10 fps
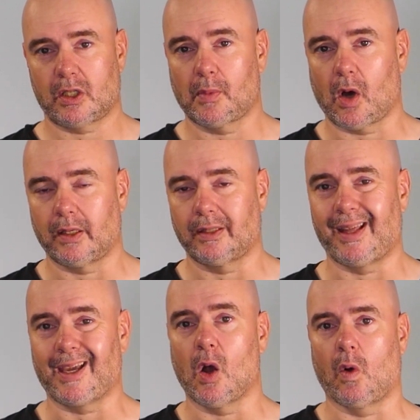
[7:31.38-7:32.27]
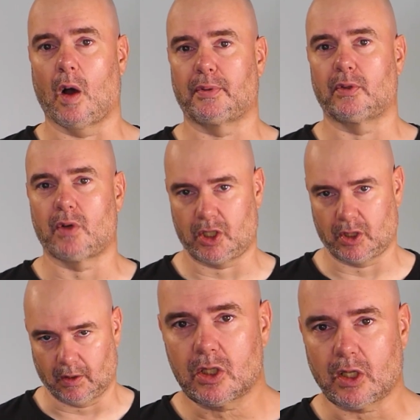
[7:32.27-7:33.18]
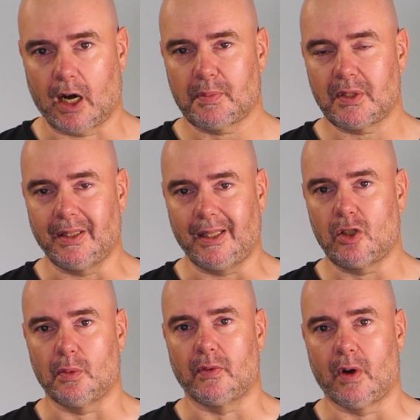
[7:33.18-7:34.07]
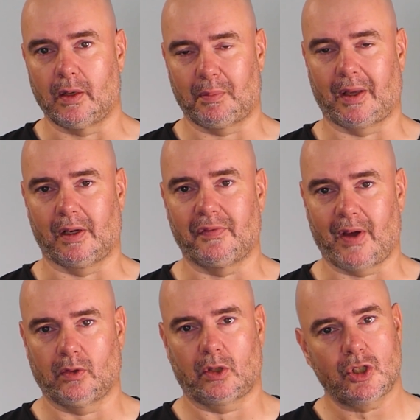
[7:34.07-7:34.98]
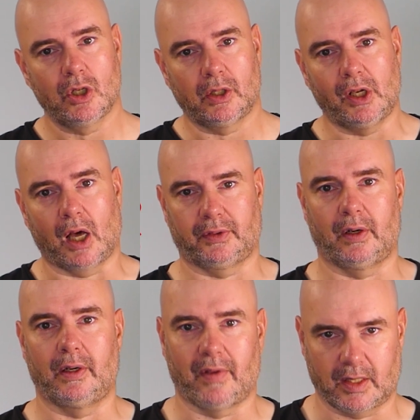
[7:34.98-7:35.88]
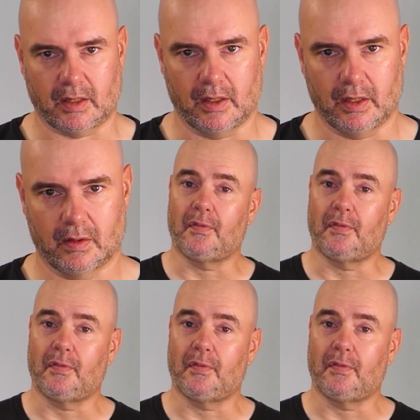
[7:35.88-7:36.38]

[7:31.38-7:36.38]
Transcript: as some call it, they go operational. Startups need to be run by their founders, not their investors.